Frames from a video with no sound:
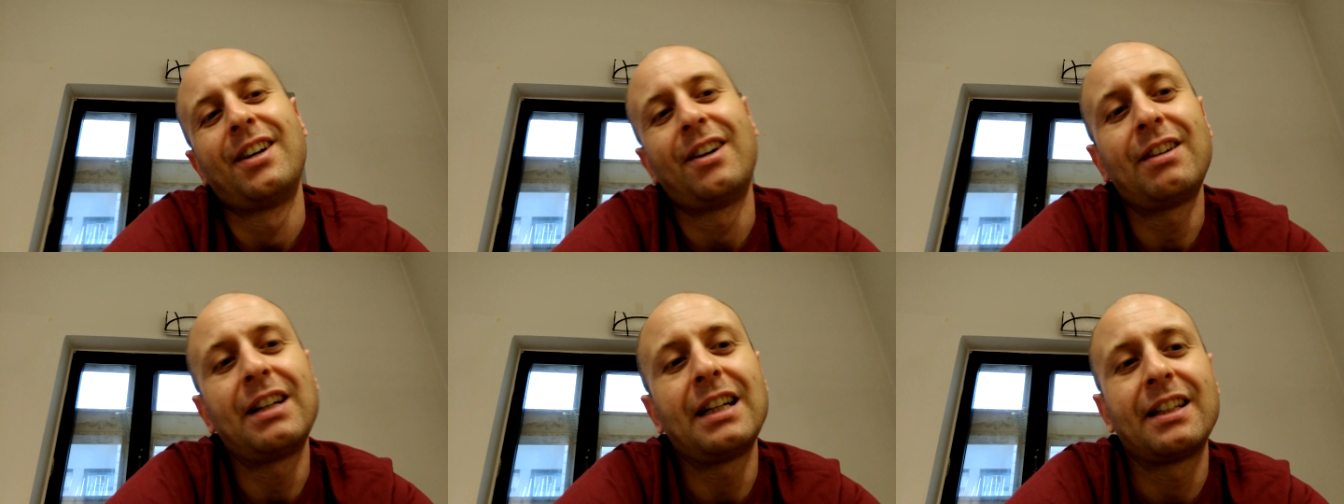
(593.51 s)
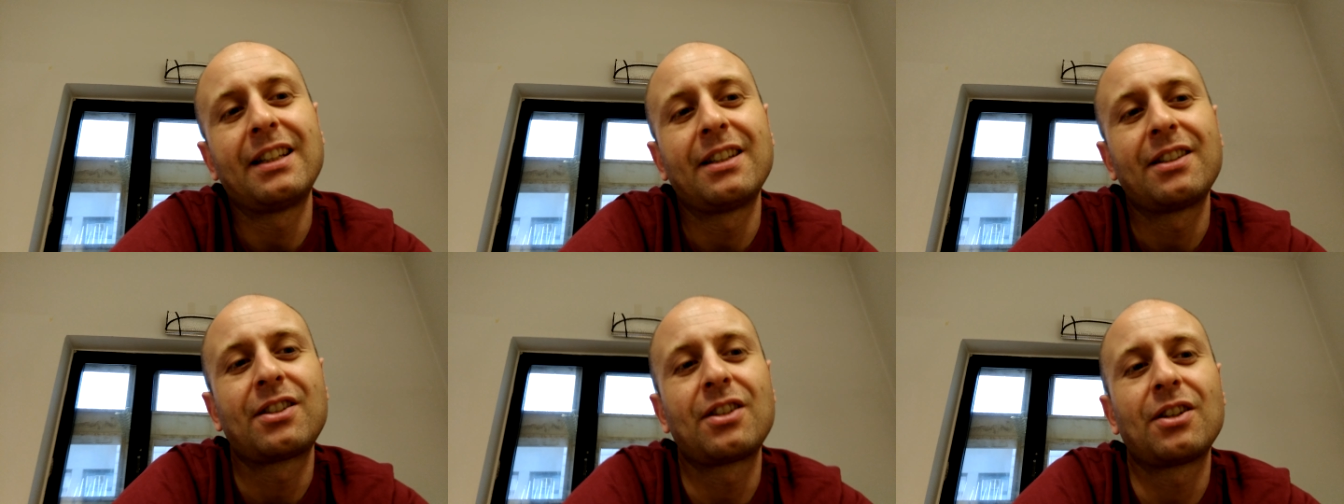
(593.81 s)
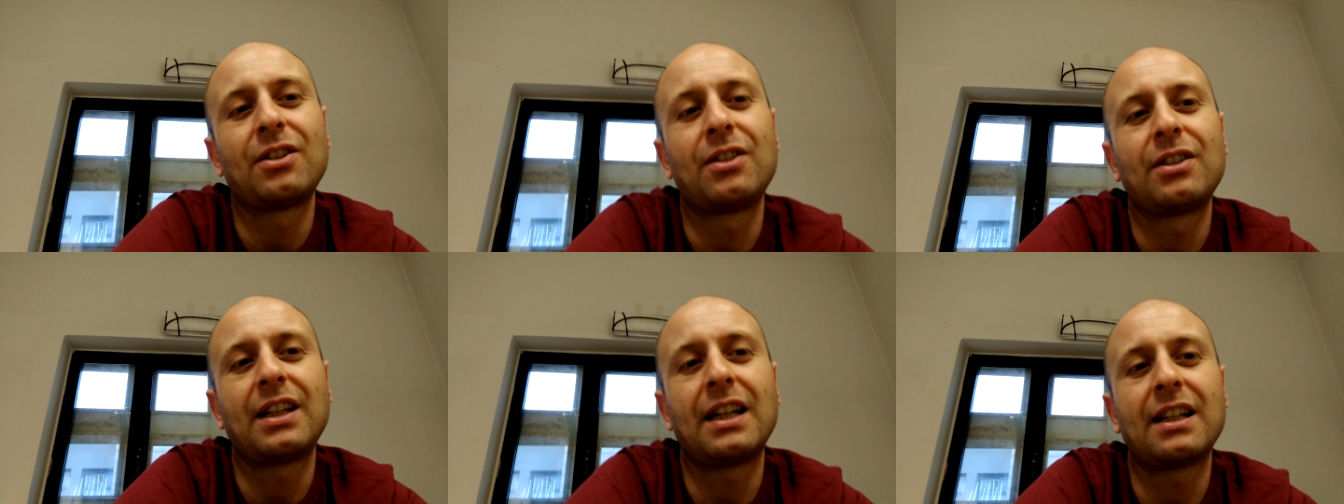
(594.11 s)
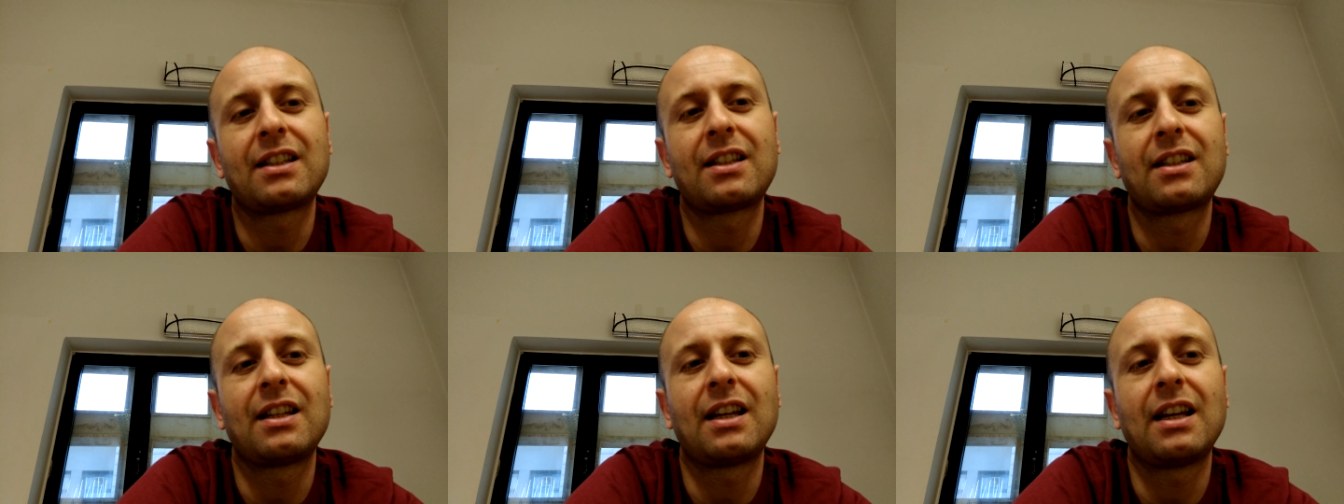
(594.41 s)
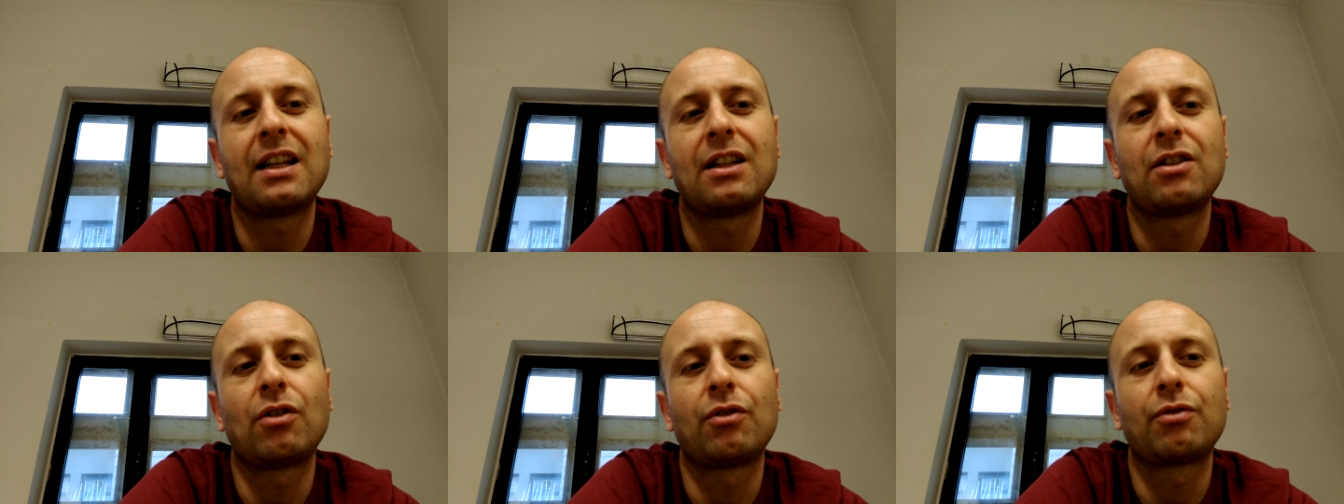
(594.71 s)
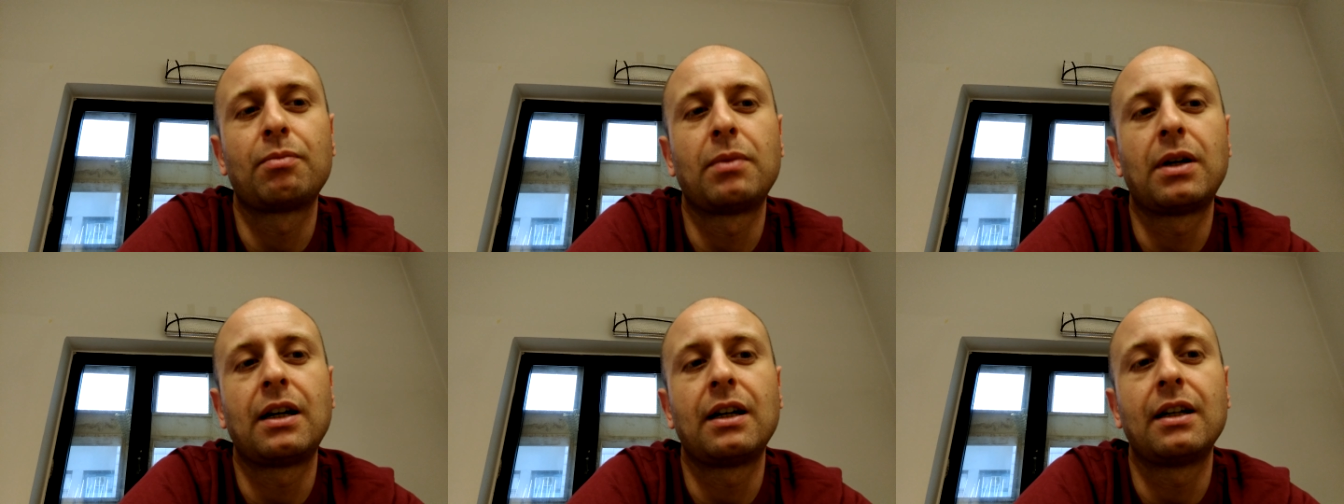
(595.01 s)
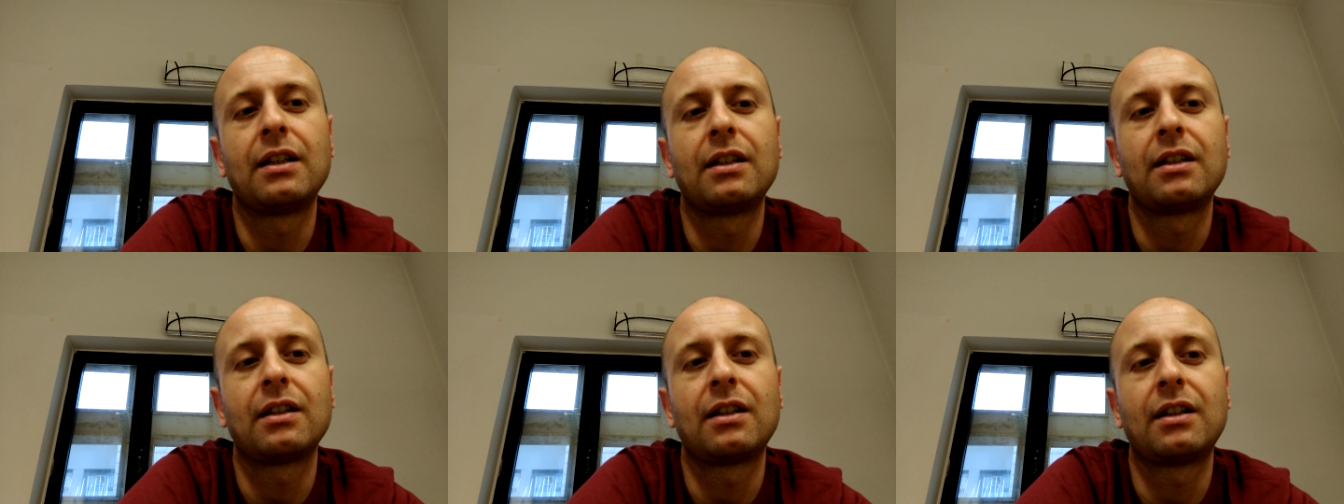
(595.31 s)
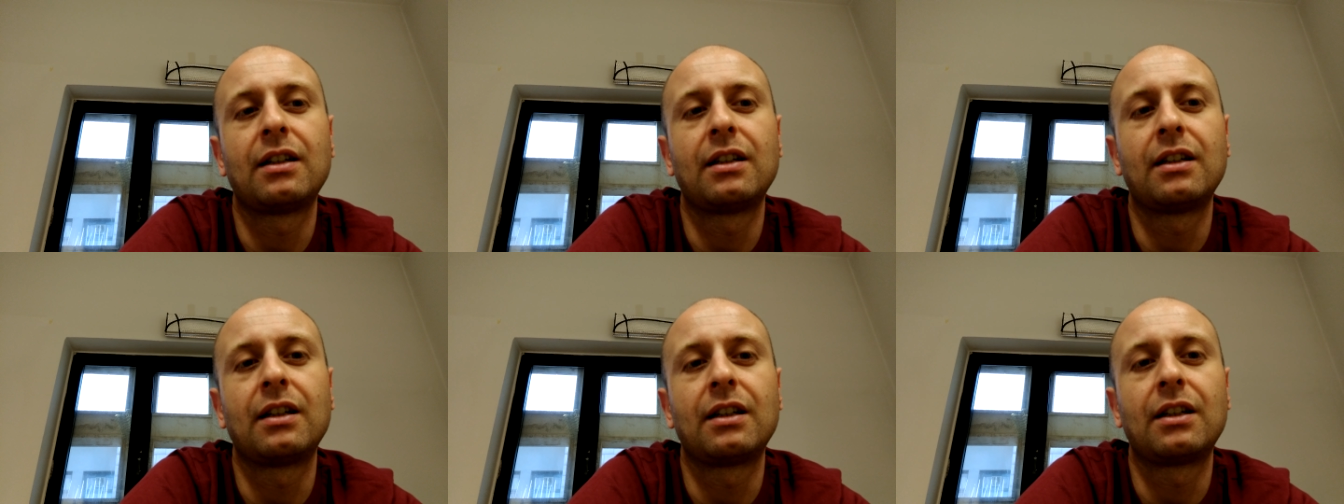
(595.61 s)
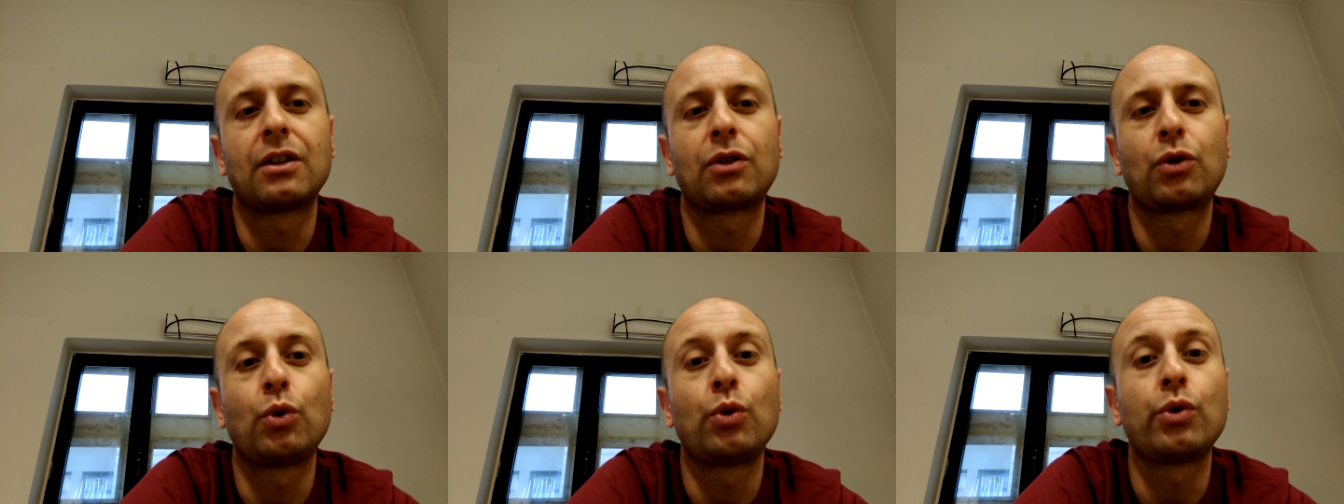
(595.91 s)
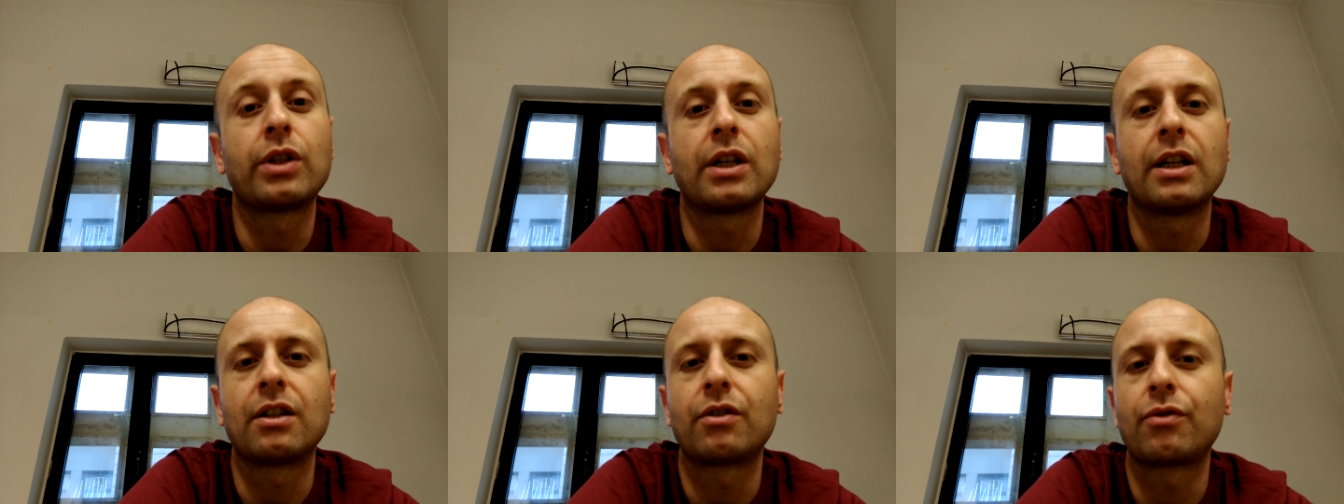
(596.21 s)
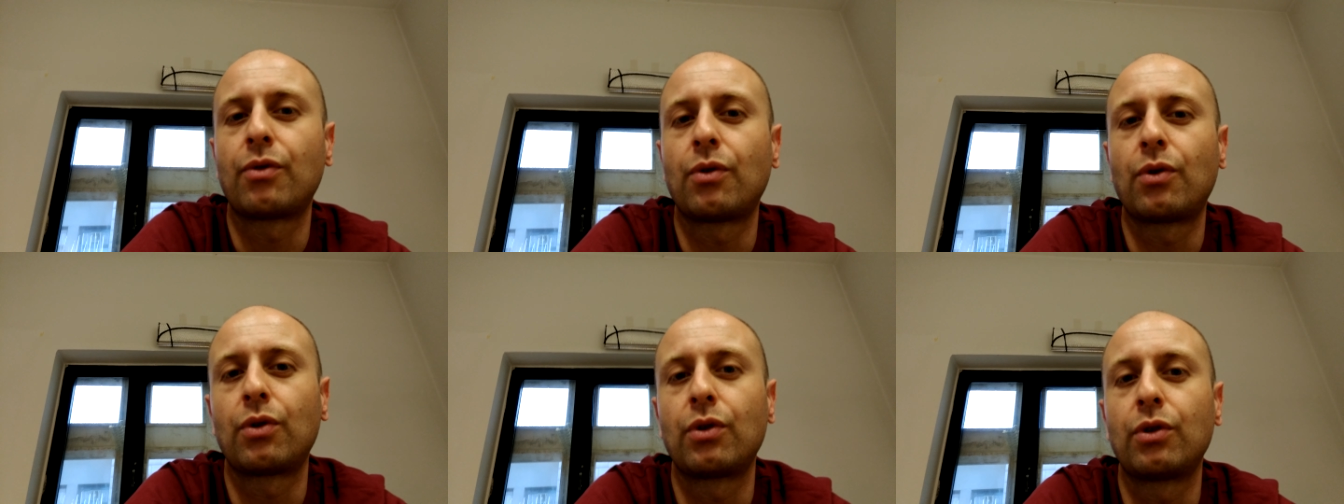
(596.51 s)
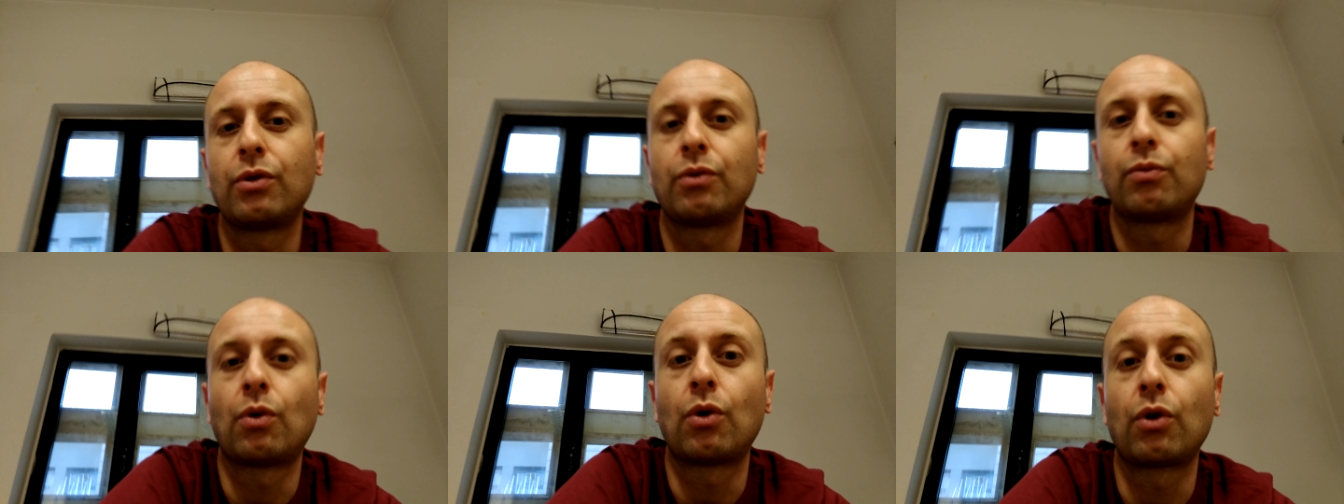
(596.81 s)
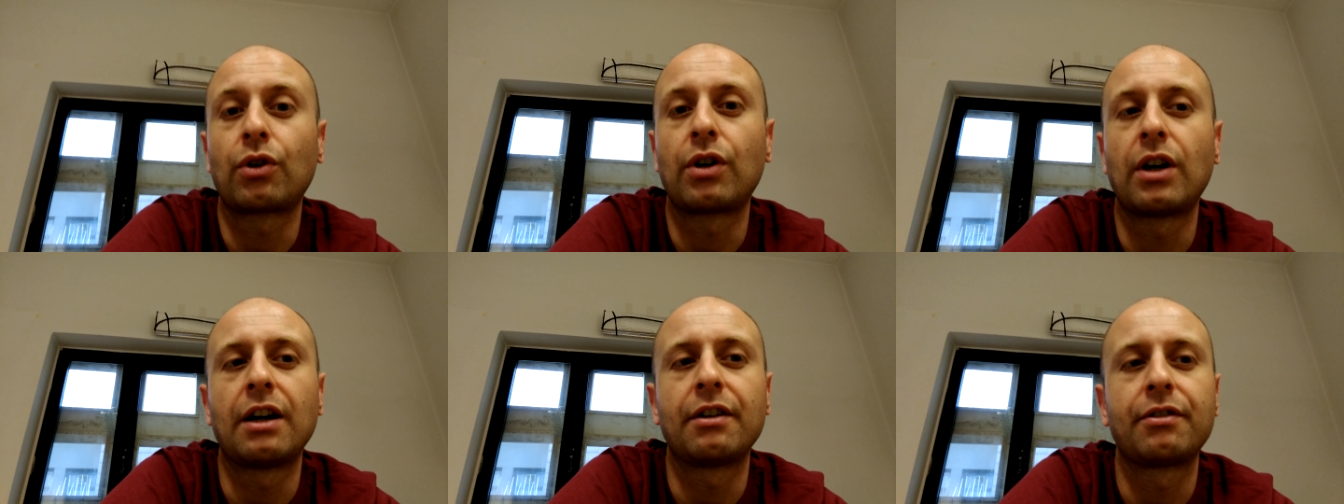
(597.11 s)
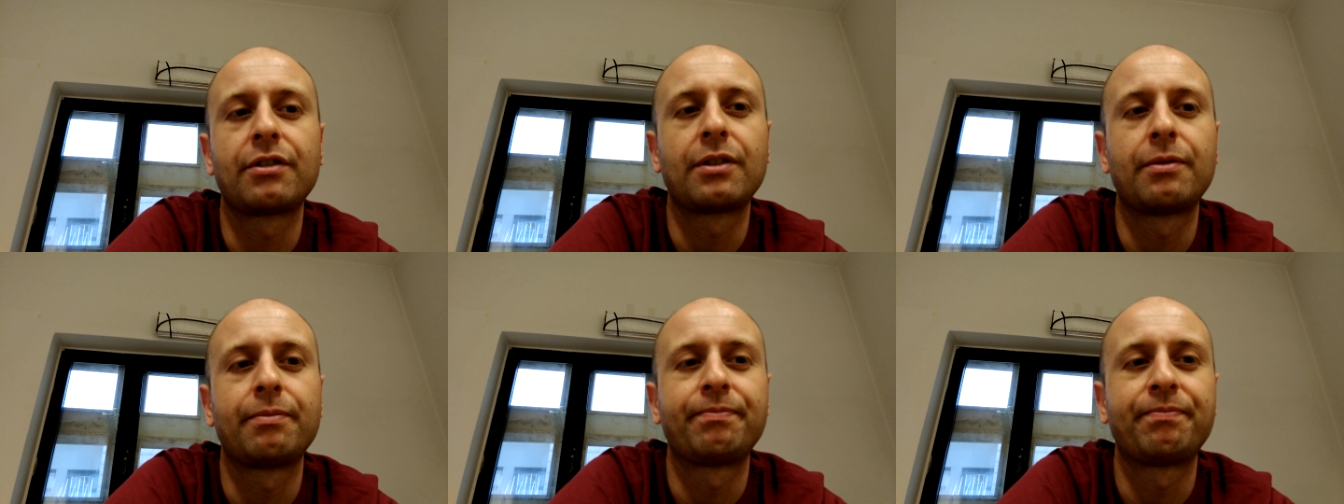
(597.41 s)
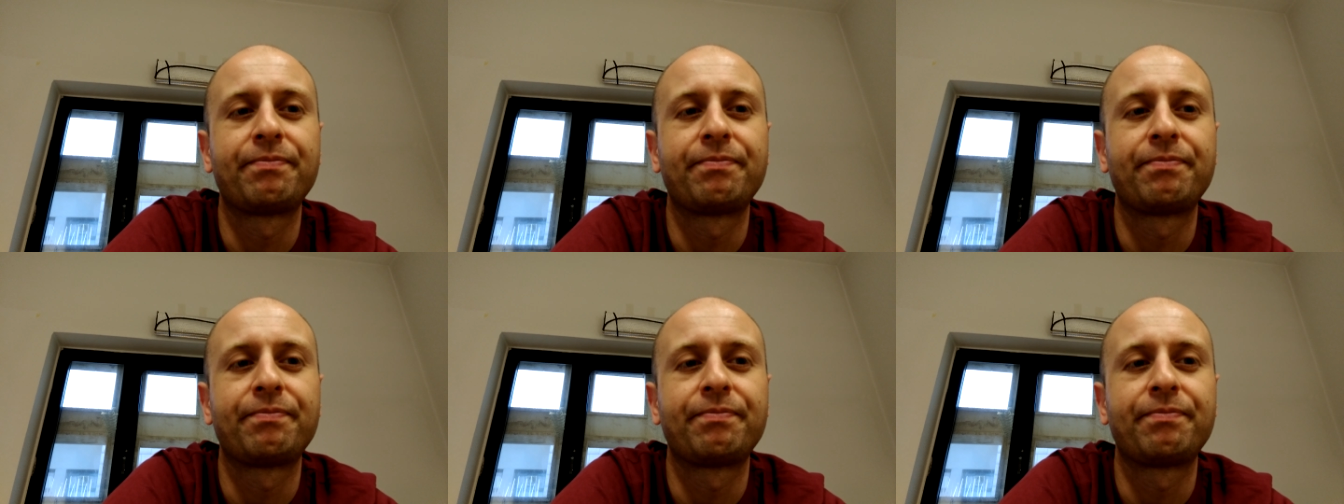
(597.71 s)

All right, so that's the end of my uh, two cents for World of Warcraft.